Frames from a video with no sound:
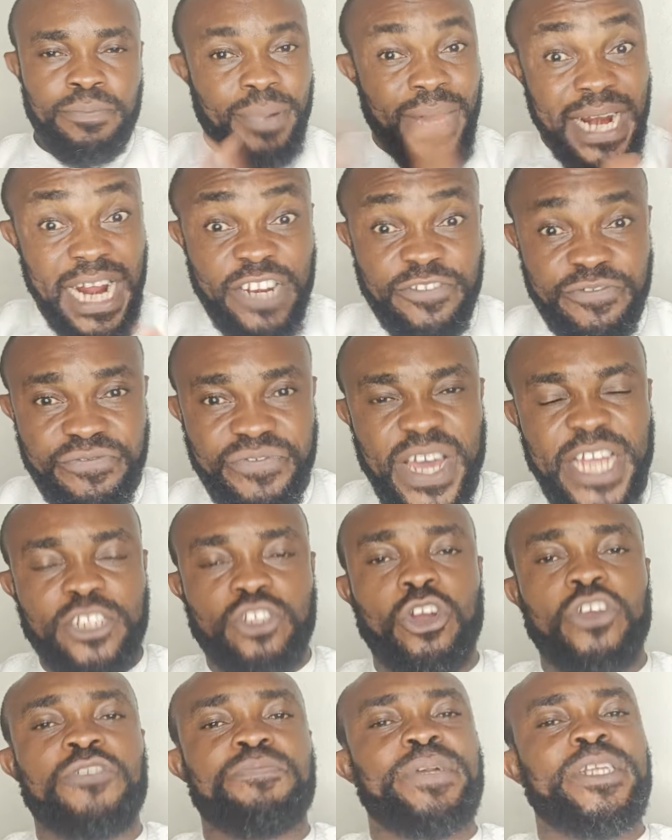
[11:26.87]

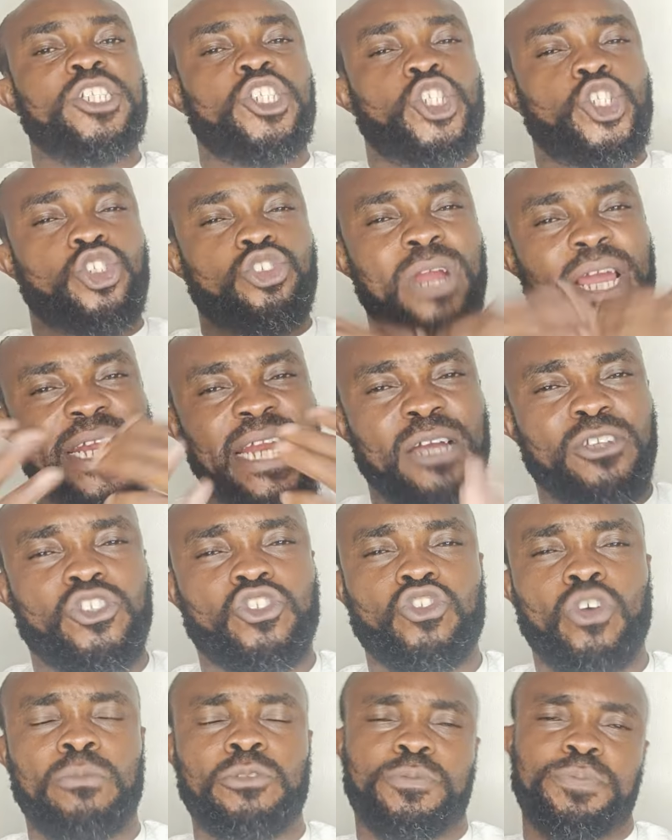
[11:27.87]
Peradventure, you've been trying out
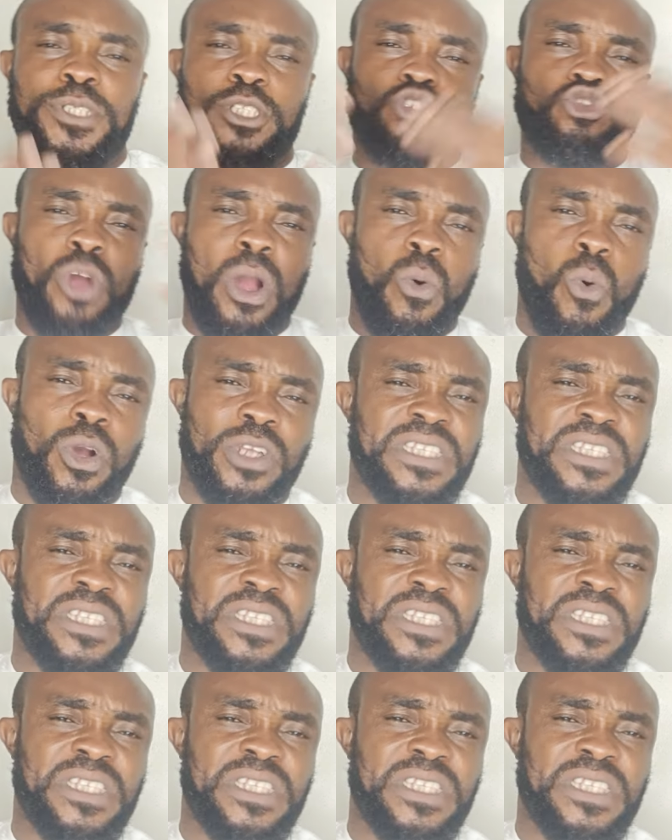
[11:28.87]
some spiritual